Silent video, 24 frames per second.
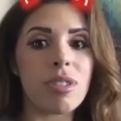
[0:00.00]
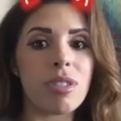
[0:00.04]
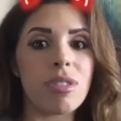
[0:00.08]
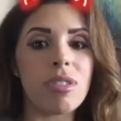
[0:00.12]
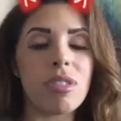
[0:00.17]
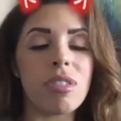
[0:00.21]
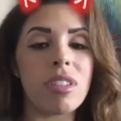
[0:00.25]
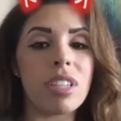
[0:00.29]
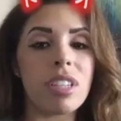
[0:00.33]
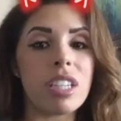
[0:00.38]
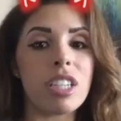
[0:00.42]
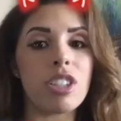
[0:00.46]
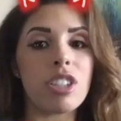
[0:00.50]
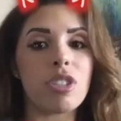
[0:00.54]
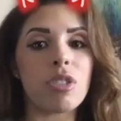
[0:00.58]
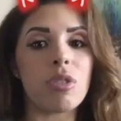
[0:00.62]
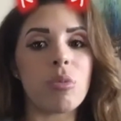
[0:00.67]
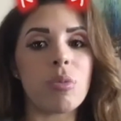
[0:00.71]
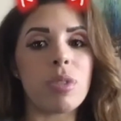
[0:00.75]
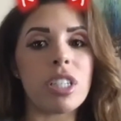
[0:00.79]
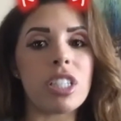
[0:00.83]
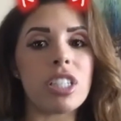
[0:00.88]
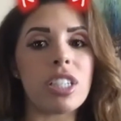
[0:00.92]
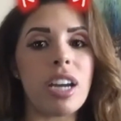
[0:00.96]
the initial
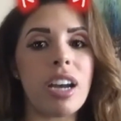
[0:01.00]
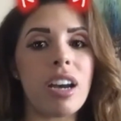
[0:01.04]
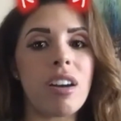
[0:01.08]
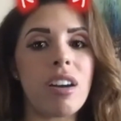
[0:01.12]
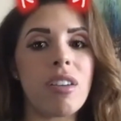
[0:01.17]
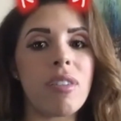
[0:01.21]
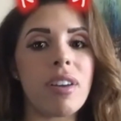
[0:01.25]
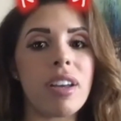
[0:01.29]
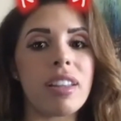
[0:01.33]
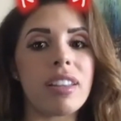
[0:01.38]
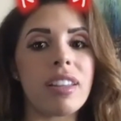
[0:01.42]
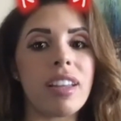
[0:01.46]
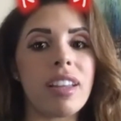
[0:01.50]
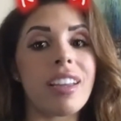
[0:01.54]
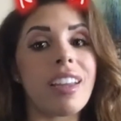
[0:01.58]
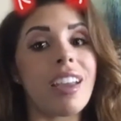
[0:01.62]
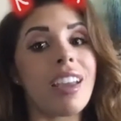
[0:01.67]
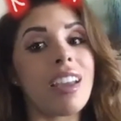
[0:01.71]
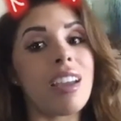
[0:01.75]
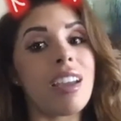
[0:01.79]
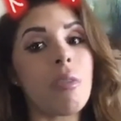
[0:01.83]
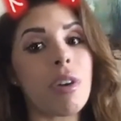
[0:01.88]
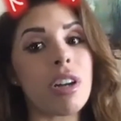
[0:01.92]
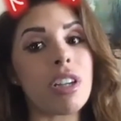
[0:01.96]
reach out and like,
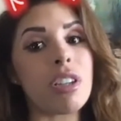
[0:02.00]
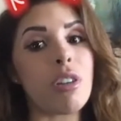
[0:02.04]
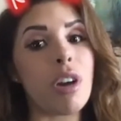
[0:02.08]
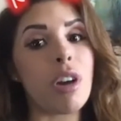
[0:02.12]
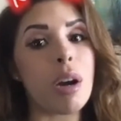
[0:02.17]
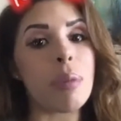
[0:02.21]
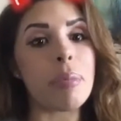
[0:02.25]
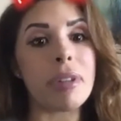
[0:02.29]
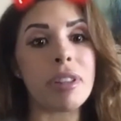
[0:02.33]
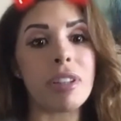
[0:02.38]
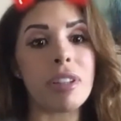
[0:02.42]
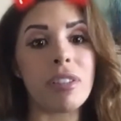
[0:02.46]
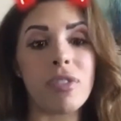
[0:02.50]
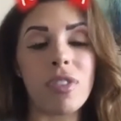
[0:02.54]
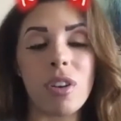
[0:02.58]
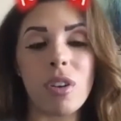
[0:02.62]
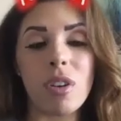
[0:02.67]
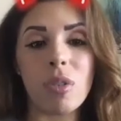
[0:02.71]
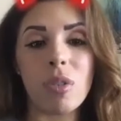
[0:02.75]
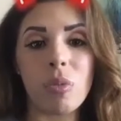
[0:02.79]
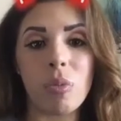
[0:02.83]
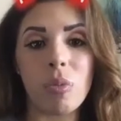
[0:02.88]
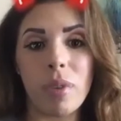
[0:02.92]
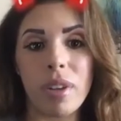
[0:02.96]
hey, why don't you hop on the
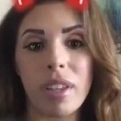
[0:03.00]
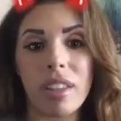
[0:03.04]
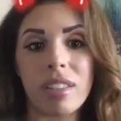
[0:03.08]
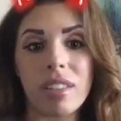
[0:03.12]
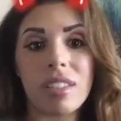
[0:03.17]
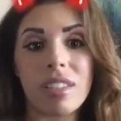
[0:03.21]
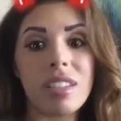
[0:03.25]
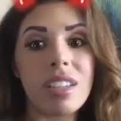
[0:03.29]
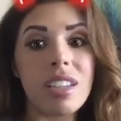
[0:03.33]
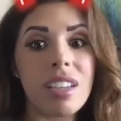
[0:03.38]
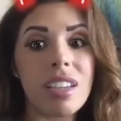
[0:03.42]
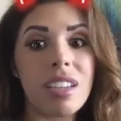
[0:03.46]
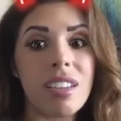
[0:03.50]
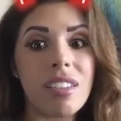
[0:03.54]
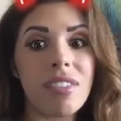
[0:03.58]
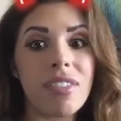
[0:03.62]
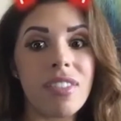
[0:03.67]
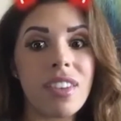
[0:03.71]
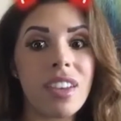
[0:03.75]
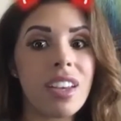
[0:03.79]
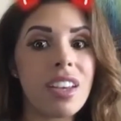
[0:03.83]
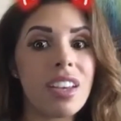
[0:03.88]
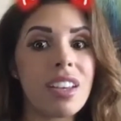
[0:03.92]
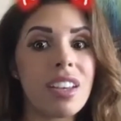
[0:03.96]
phone with
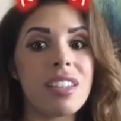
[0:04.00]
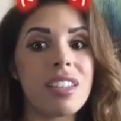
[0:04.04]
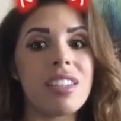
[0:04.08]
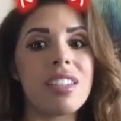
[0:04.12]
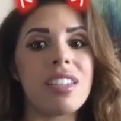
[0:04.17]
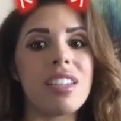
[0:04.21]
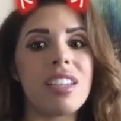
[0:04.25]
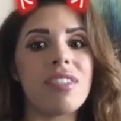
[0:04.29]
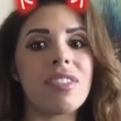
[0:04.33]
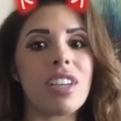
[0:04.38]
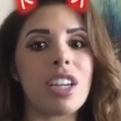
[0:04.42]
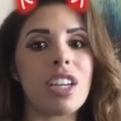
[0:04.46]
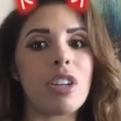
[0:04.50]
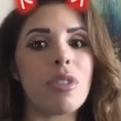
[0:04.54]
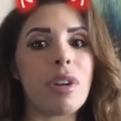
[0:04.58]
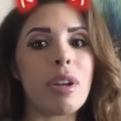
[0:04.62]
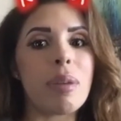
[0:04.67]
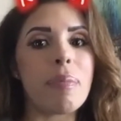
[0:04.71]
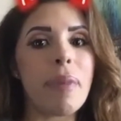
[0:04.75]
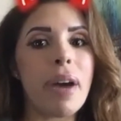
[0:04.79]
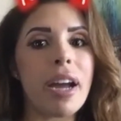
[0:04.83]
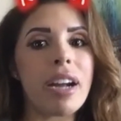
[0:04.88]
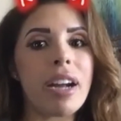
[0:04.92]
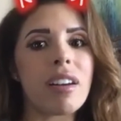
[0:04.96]
Steve's got a great
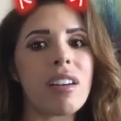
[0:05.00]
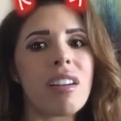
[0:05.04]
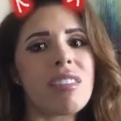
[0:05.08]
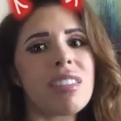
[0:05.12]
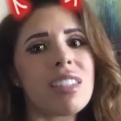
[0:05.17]
background,